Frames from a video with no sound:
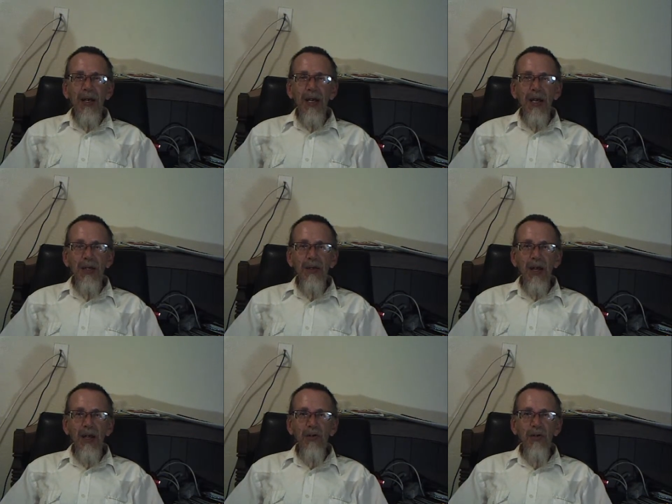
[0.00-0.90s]
is
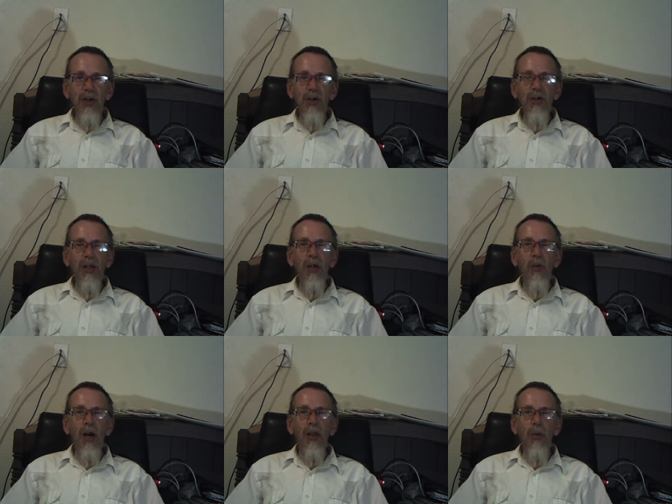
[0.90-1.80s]
that traditionally
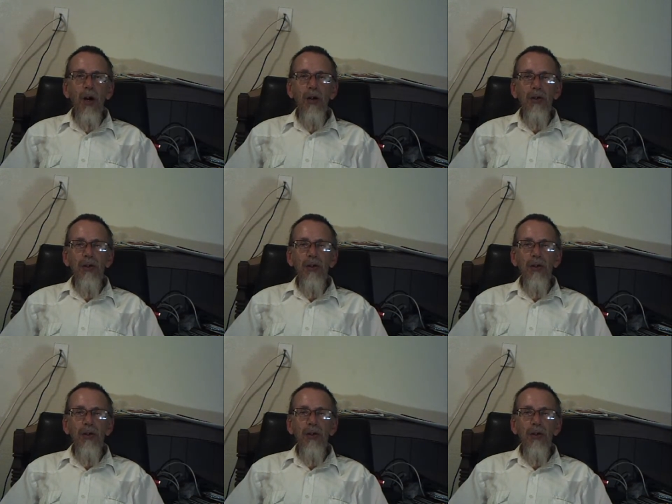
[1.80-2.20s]
one was